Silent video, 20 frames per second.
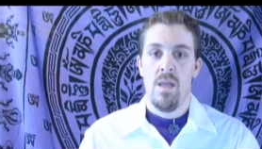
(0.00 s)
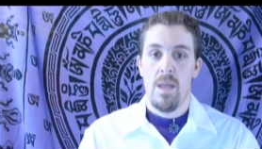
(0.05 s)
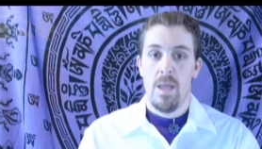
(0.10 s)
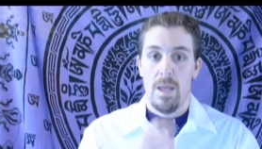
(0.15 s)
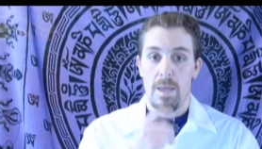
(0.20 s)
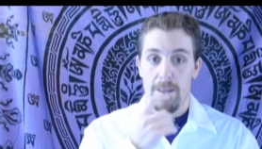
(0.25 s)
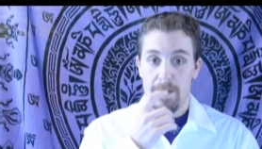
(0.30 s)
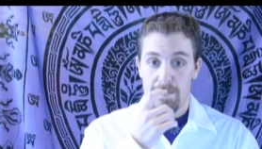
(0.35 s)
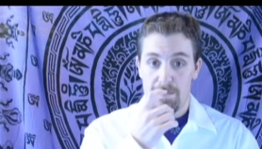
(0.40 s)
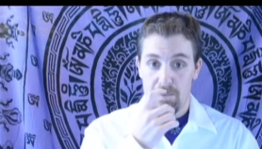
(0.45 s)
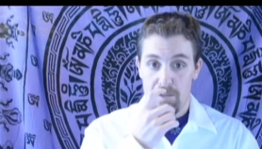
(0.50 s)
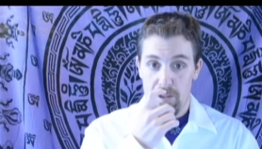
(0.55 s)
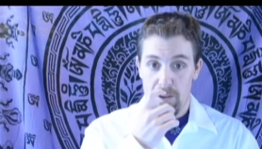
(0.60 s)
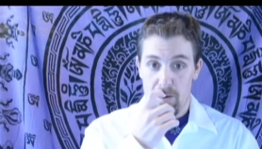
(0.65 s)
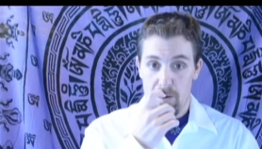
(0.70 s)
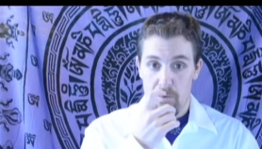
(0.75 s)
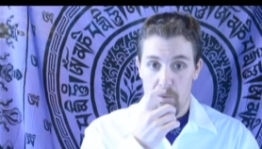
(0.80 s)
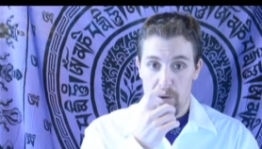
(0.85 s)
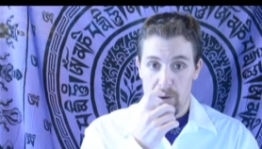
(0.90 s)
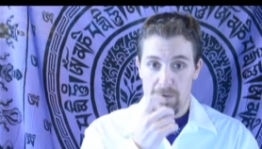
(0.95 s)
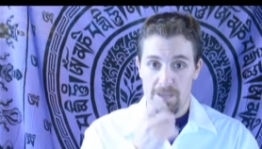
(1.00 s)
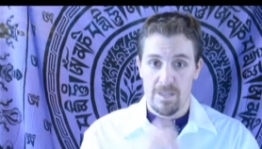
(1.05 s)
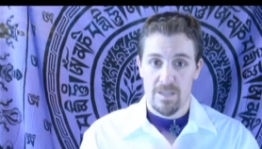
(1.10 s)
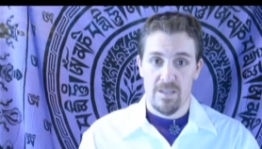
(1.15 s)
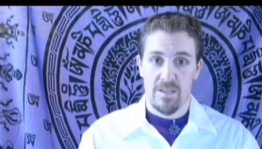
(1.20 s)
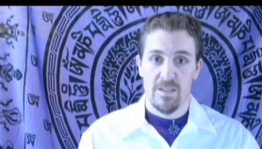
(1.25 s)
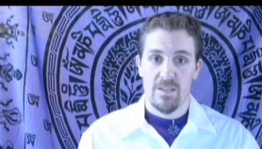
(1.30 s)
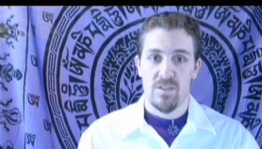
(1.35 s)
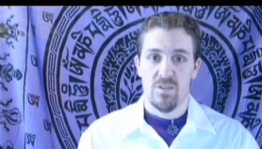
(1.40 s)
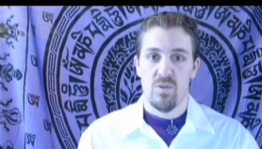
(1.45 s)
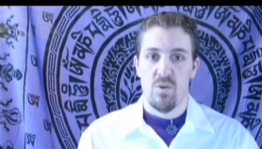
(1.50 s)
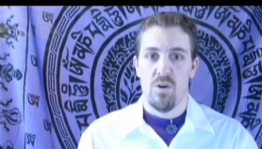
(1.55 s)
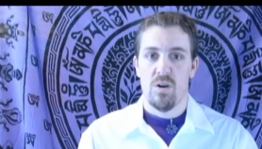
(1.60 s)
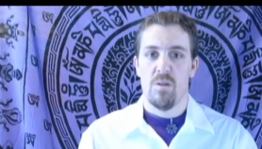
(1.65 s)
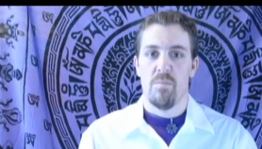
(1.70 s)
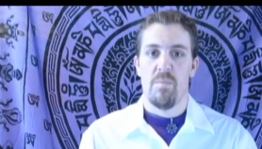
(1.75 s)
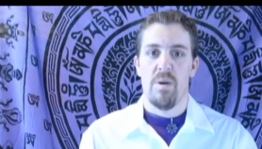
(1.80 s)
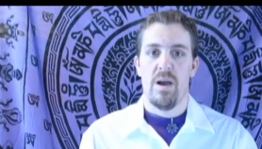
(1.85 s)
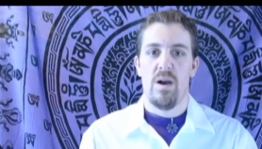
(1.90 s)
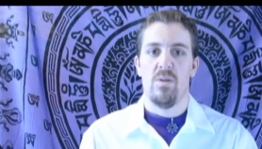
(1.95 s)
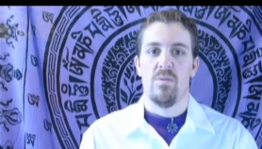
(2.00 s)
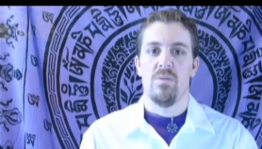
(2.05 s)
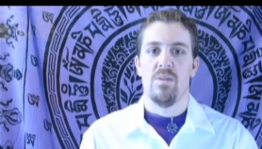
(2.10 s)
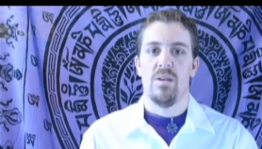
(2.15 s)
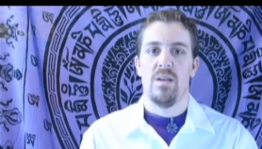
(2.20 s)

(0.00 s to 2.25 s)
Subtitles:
In this video, I wanted to talk about